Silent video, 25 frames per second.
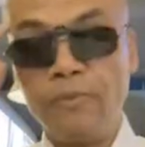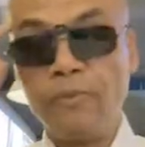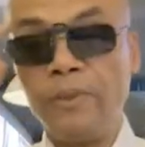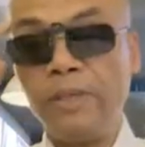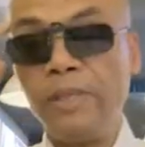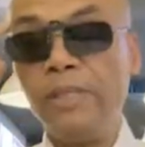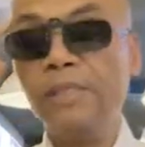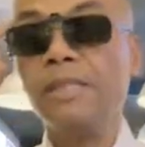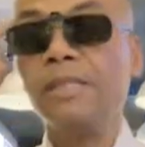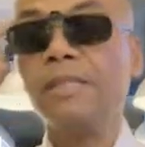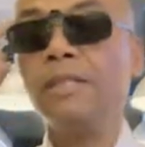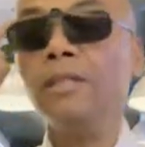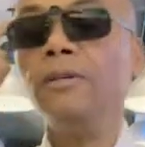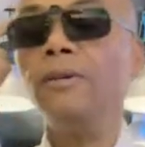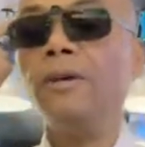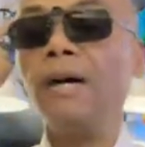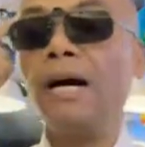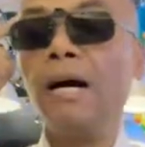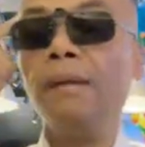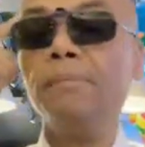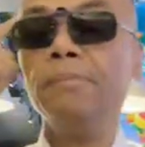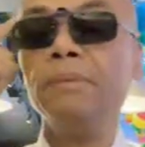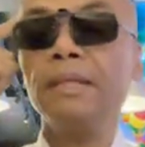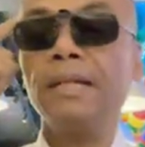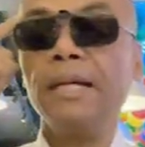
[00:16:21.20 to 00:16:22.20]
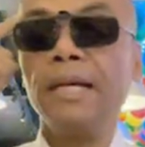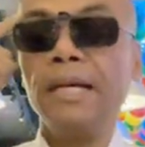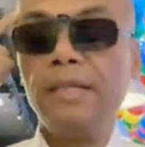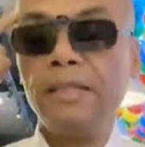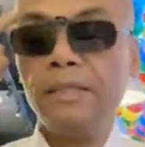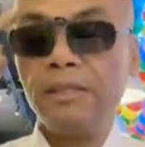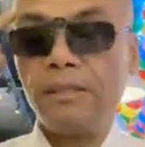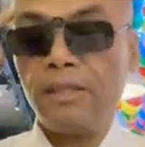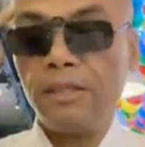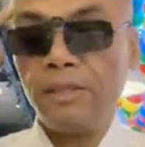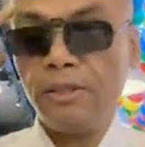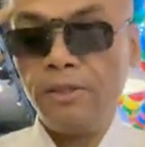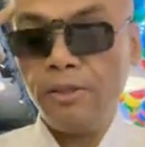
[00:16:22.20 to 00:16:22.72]
We're still
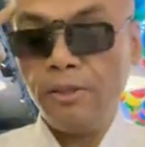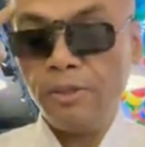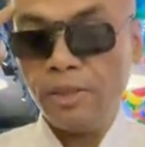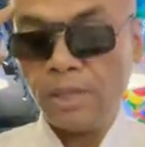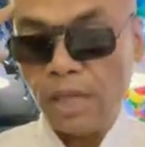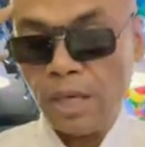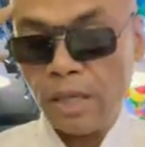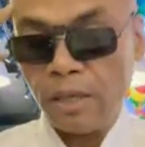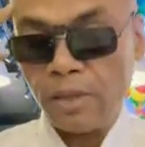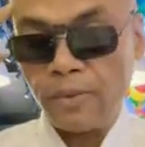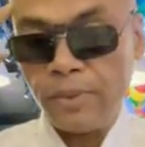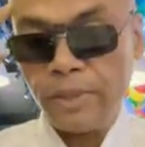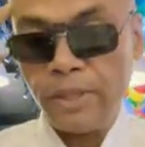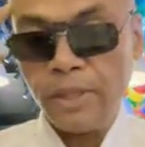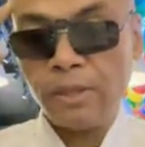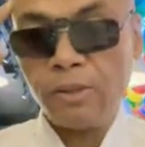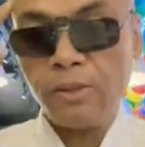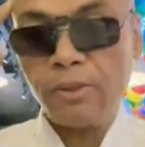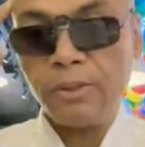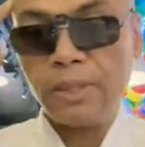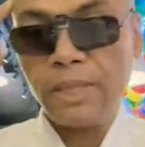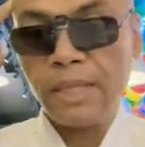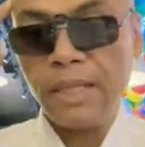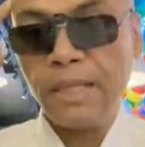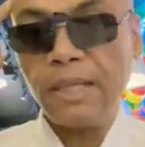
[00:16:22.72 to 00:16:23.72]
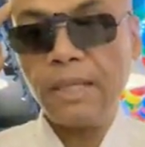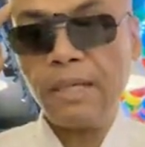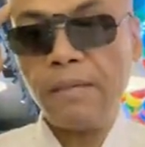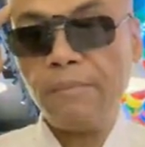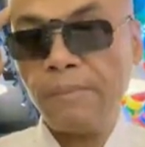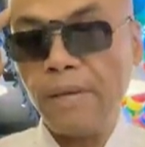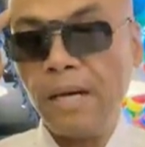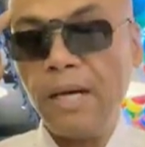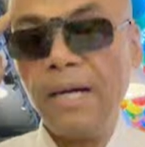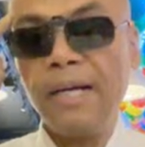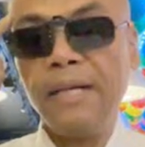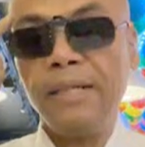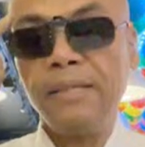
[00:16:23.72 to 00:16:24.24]
obligated to use our critical thinking
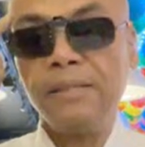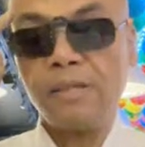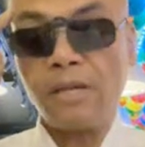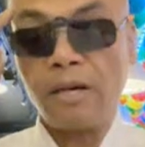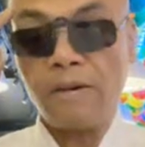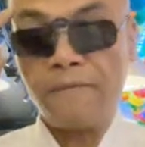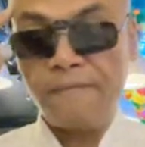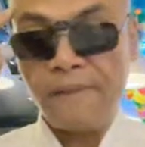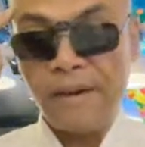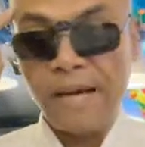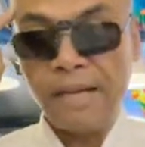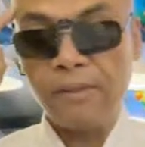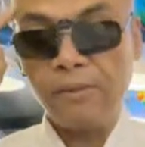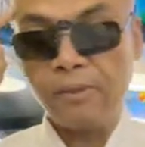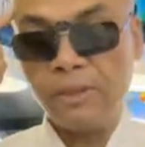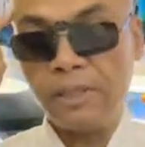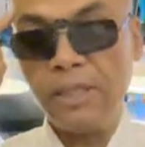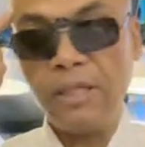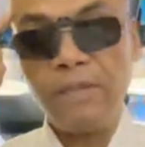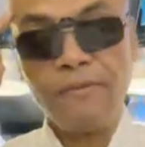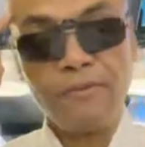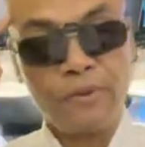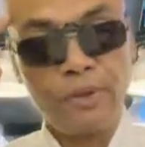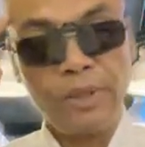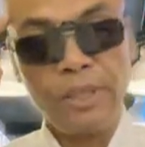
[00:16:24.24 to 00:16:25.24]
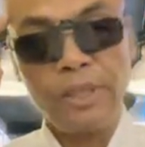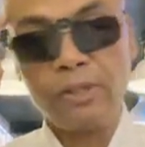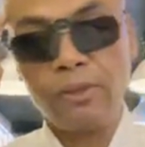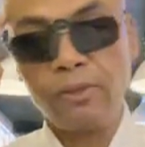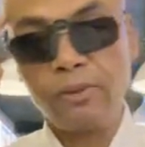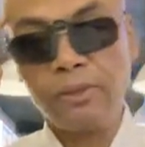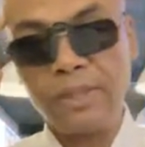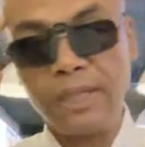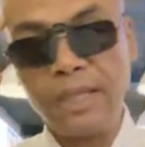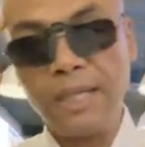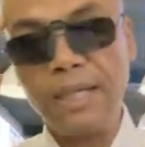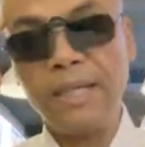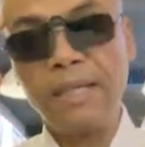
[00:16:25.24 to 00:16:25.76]
minds, our faculty of critical
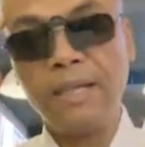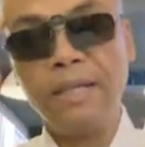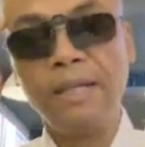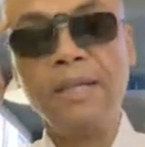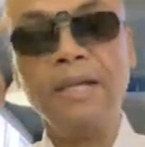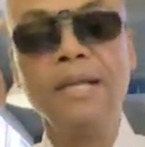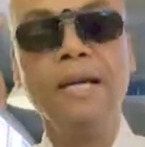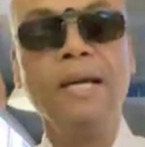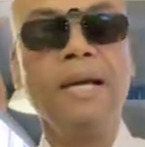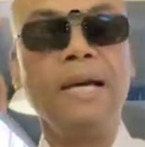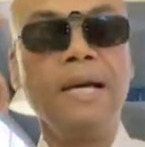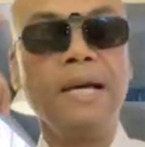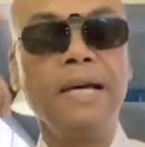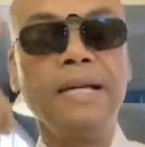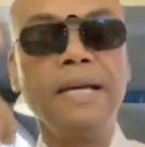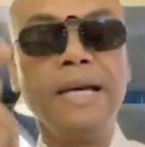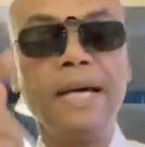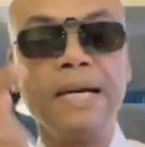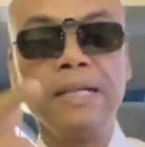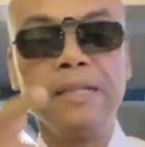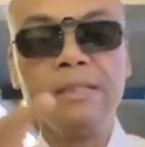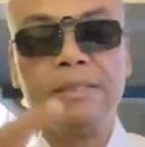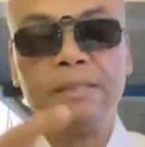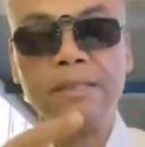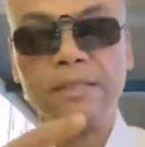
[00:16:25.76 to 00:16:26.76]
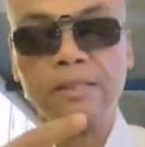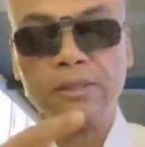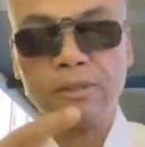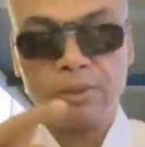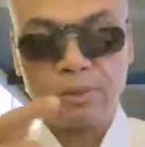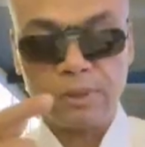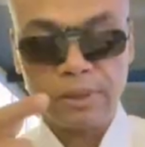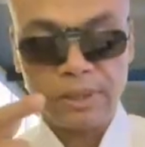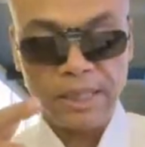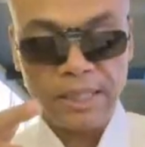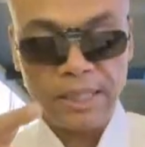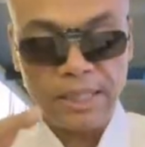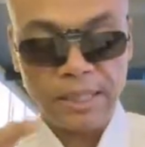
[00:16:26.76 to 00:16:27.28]
thinking and analytical
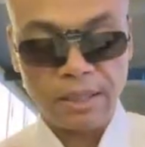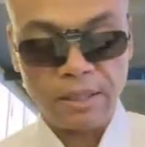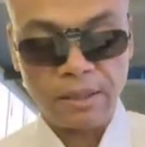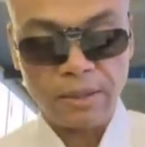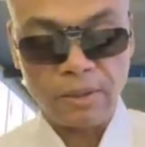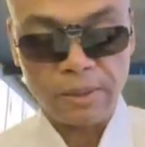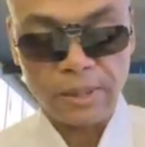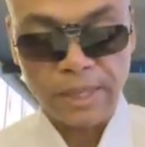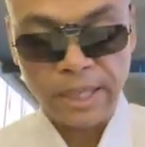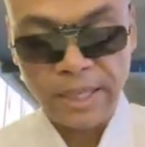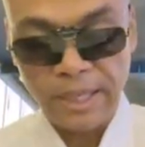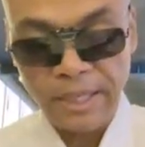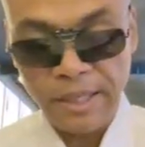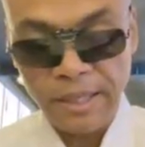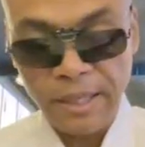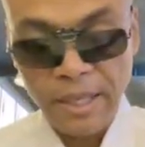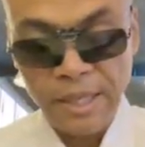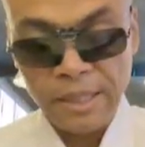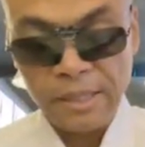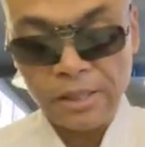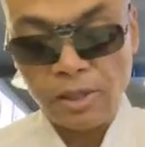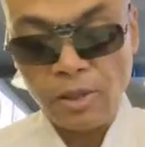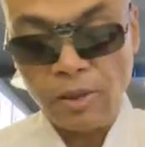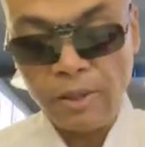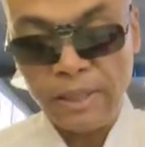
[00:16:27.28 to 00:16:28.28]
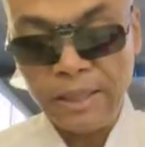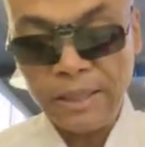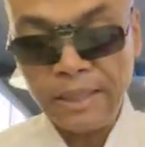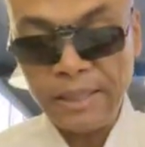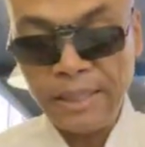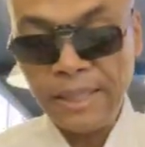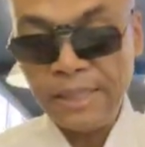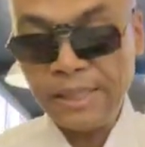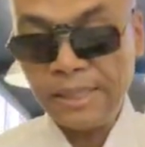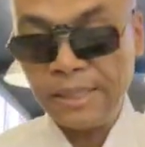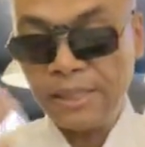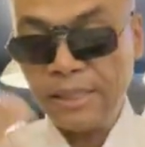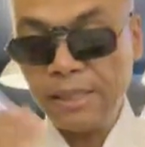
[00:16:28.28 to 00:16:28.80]
thinking, okay? So
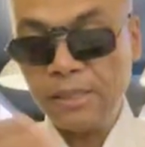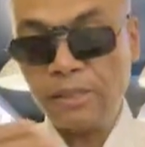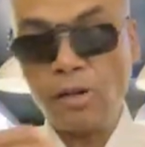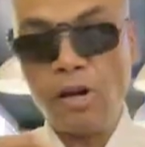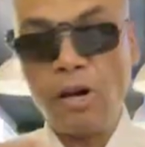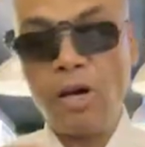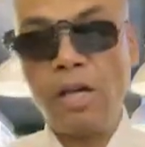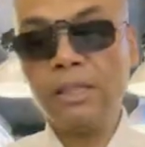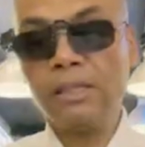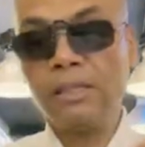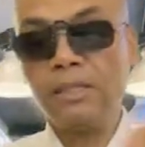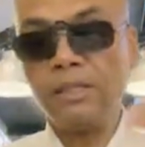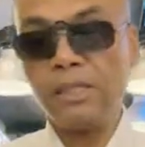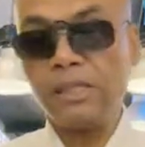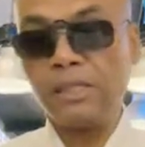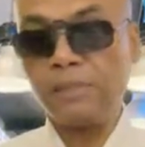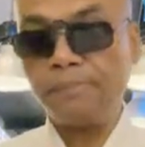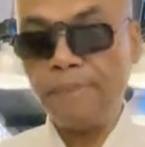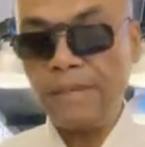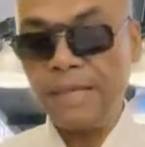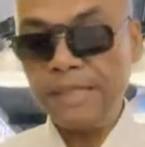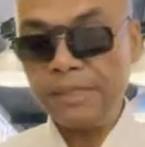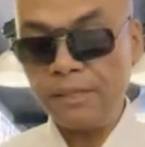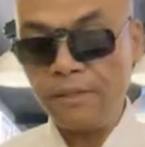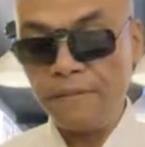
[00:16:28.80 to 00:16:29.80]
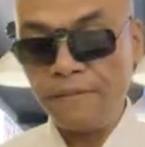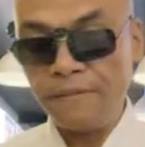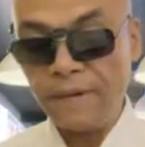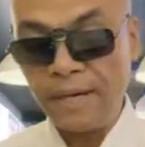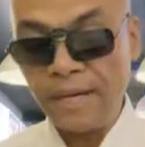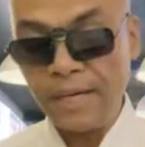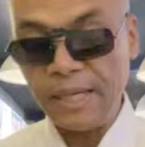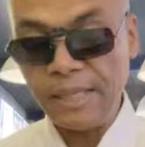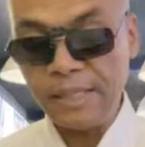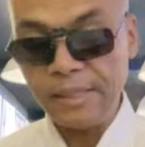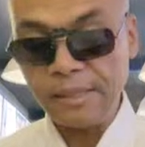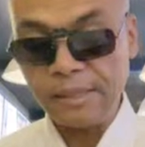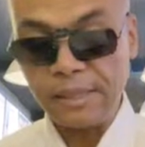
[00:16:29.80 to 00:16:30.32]
unless this author
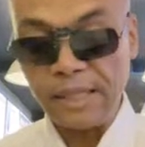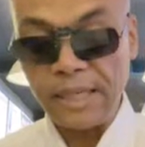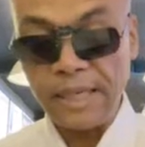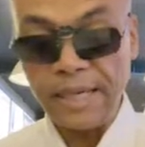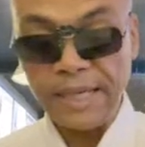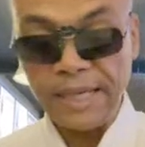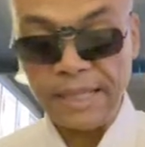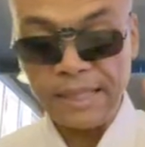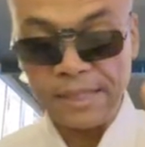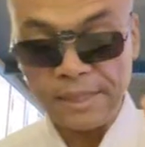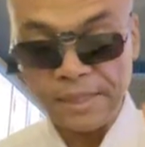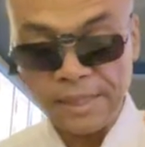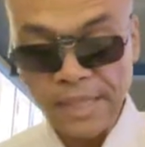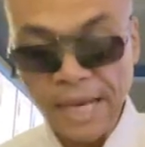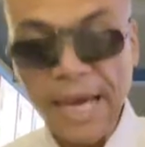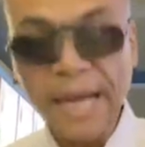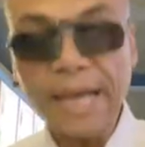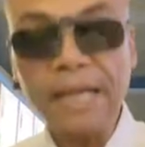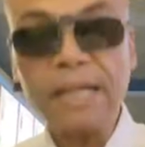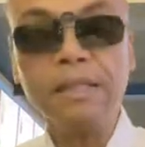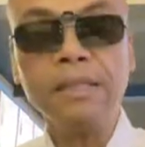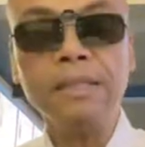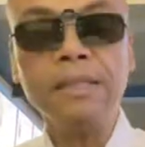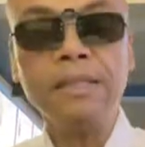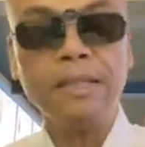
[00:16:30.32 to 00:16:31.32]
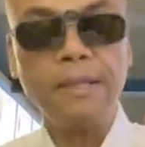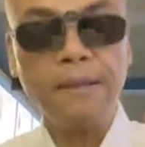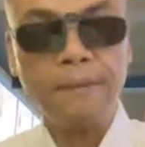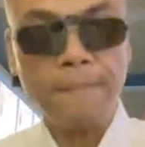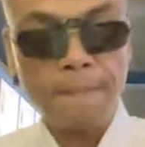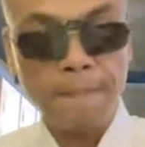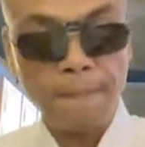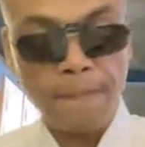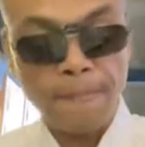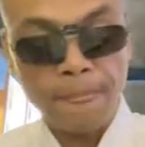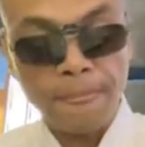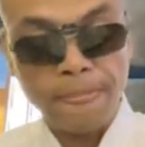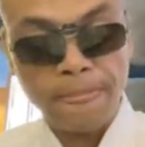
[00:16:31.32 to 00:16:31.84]
specifies exactly
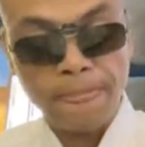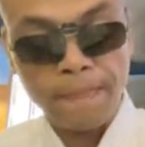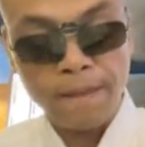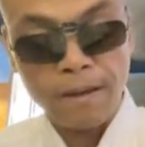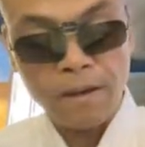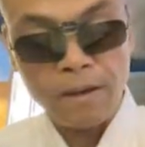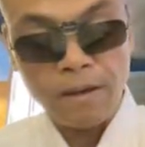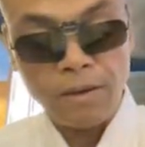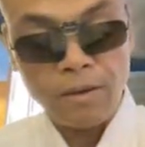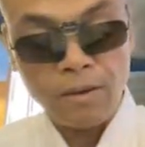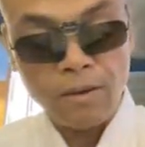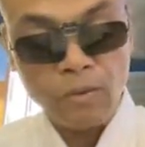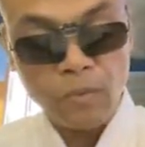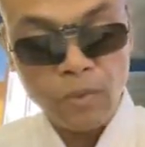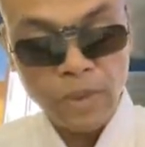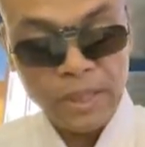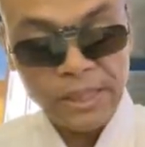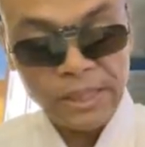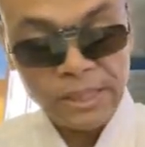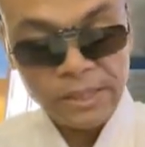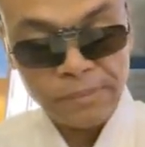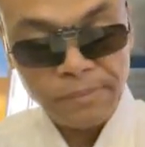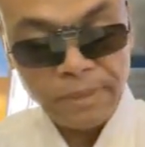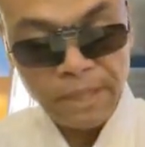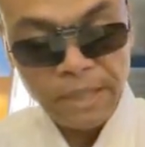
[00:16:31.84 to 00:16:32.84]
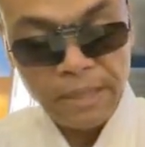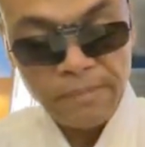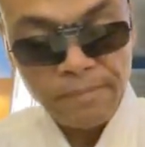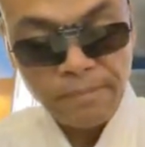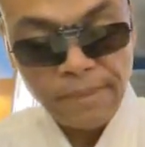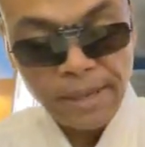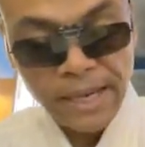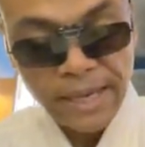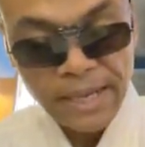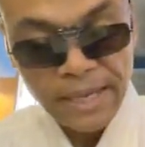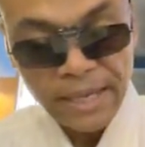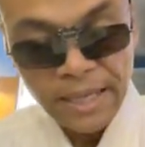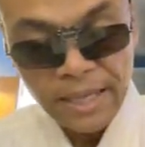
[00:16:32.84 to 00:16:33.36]
what is meant
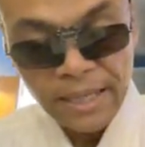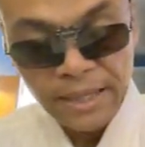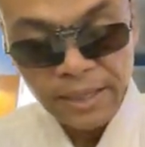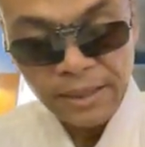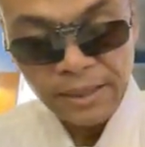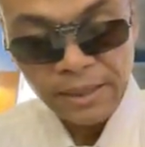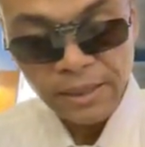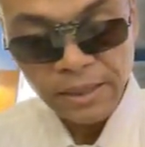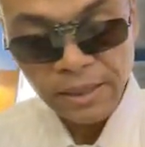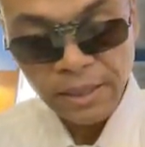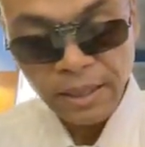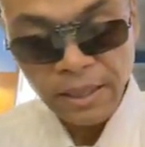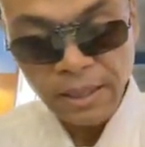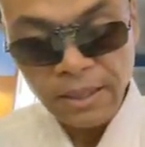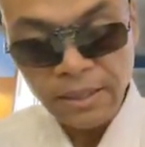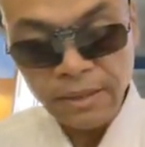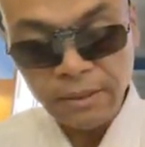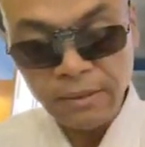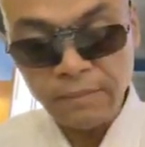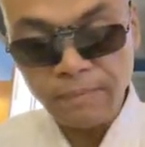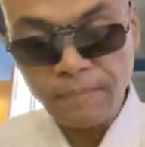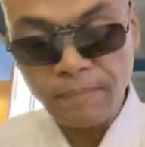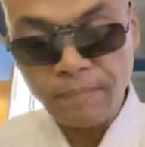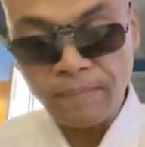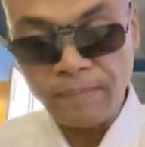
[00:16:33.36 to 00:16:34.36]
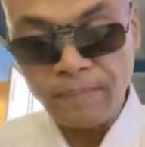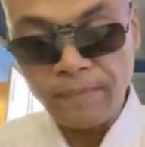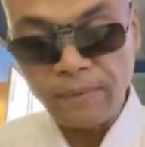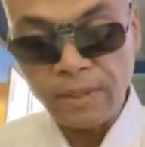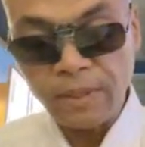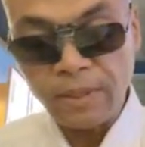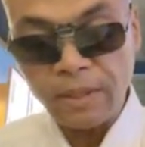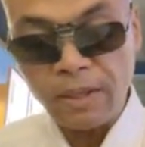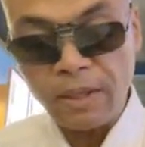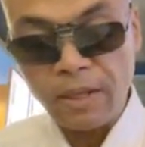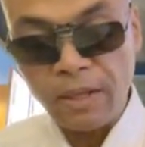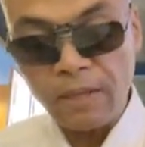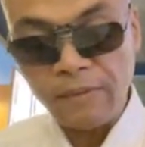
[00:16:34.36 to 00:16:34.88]
by a hidden sun
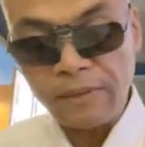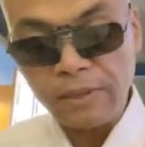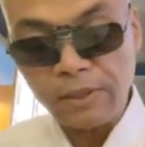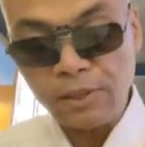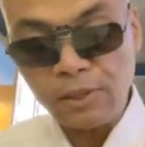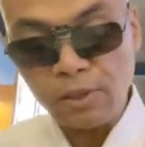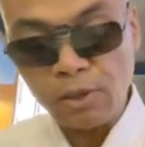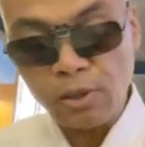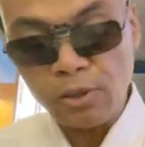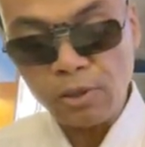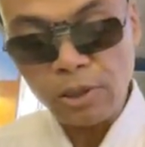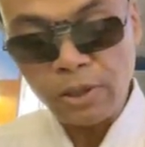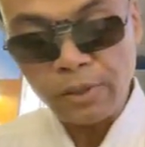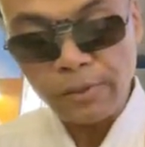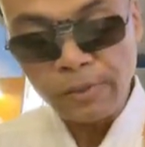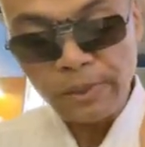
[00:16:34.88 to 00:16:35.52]
of the solar